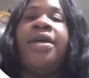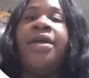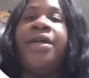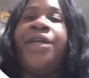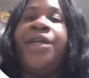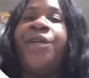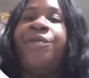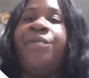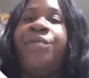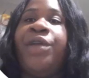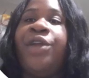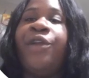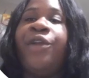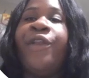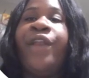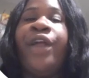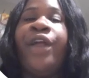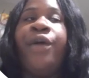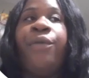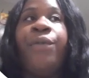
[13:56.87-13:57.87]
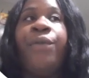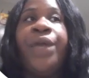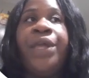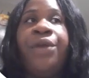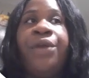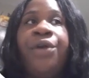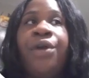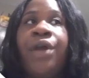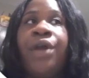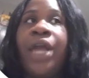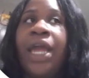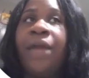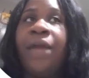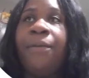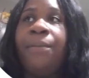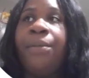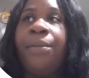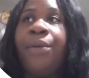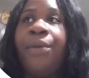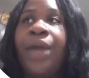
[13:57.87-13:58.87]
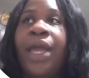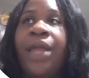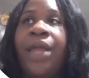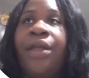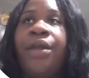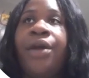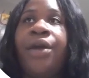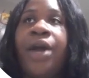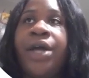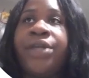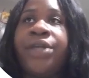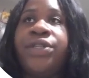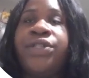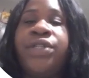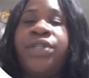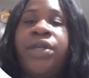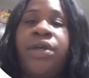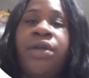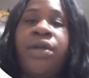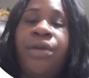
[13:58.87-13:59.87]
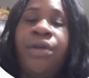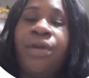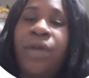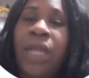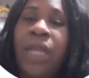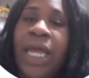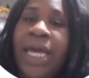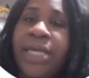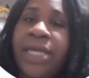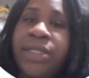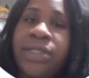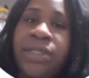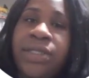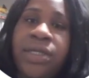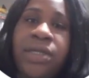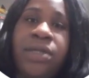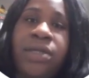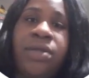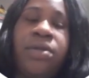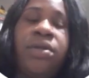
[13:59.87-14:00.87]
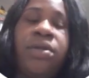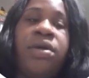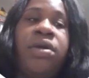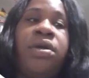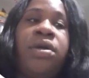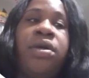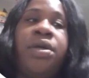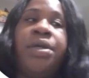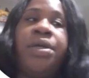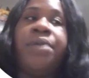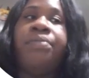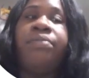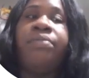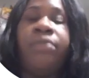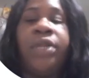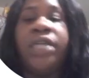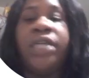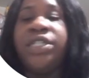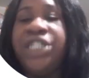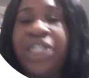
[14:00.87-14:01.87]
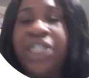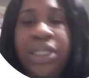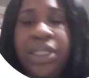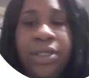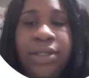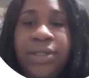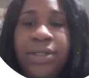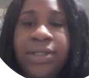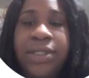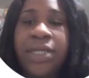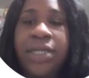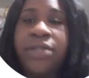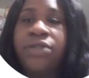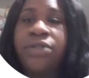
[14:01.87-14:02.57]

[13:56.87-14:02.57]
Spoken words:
And when you create bread, you're also utilizing there's yeast